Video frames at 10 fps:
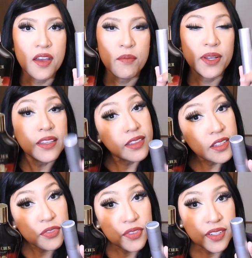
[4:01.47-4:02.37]
But the
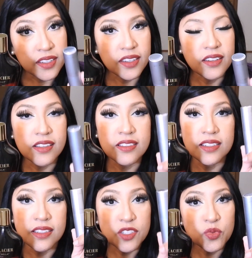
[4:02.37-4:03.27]
difference here is
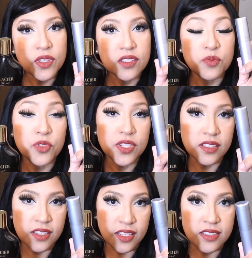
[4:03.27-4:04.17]
that this one is more
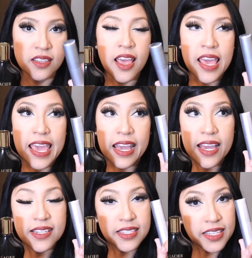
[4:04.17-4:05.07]
intense. And
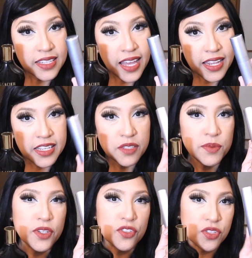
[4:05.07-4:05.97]
I think that is
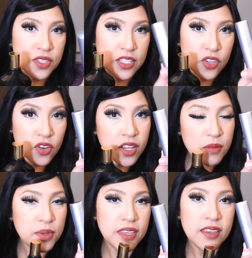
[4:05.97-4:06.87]
because of the
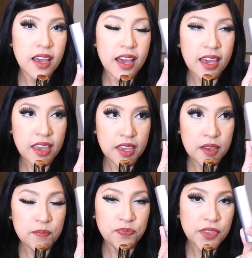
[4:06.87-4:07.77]
tonka bean.
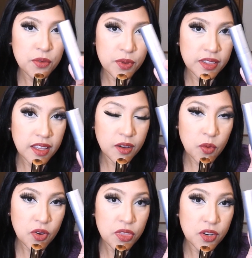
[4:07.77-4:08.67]
I read that
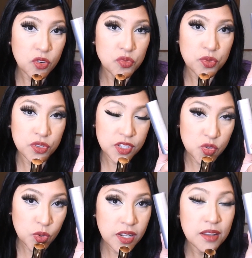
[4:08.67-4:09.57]
one of the notes for
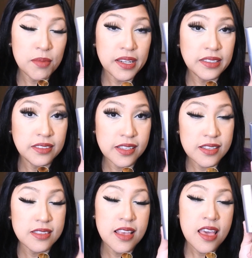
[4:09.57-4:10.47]
this one, La Belle
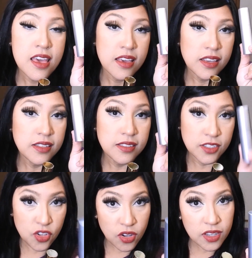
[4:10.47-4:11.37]
Intense, is the
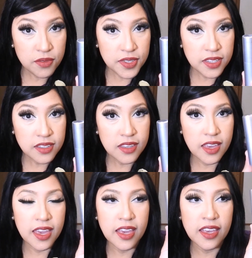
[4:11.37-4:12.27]
tonka bean.
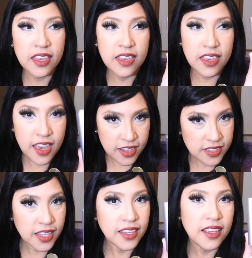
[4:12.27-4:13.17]
And
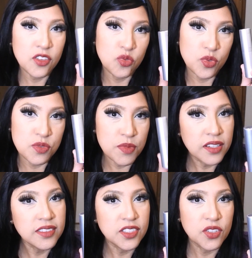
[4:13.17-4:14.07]
yes, I get to
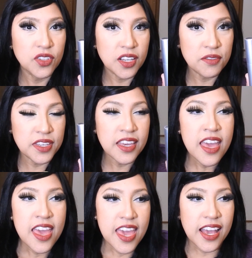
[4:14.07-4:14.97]
smell the tonka bean.
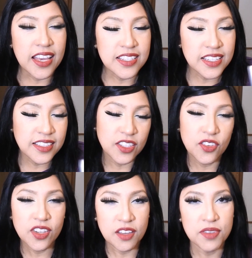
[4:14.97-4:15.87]
And I think the
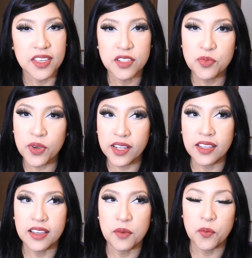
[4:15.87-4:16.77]
tonka bean is
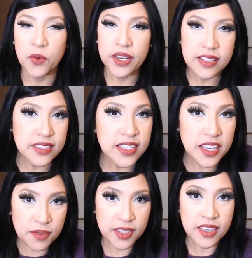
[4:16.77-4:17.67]
what is
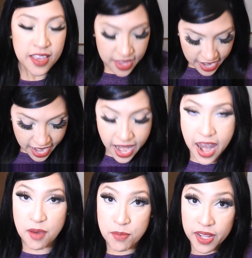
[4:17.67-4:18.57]
giving
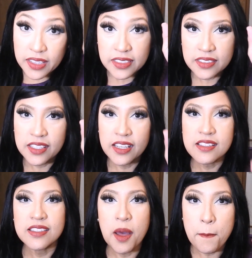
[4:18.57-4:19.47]
La Belle
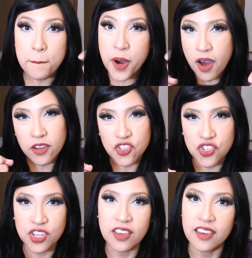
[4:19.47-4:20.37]
Intense that
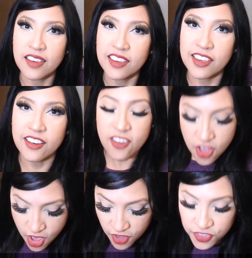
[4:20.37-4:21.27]
punch. You know,
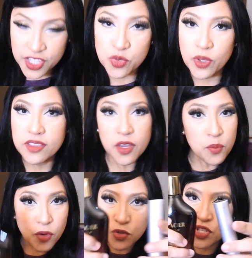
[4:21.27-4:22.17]
this one, they
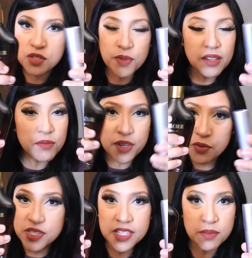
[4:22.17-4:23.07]
both smell
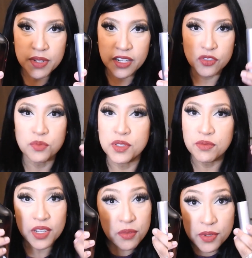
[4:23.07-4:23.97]
very similar to me,
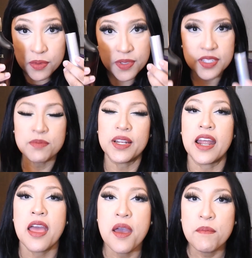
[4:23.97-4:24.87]
very
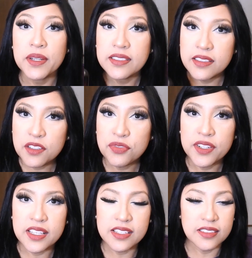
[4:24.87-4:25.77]
similar. But the
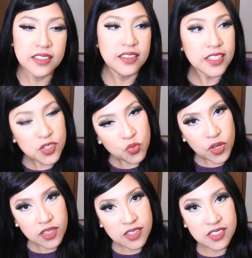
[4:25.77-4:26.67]
difference is that this
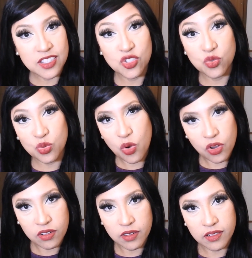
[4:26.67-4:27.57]
one is
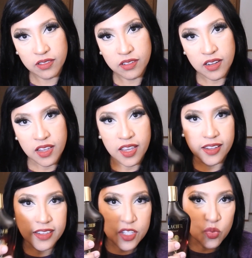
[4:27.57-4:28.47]
stronger.
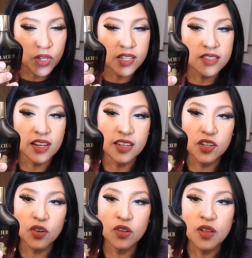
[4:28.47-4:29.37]
And this one is a
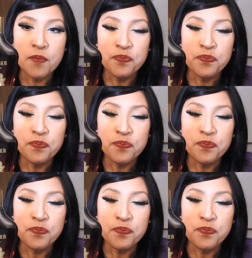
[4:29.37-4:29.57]
little...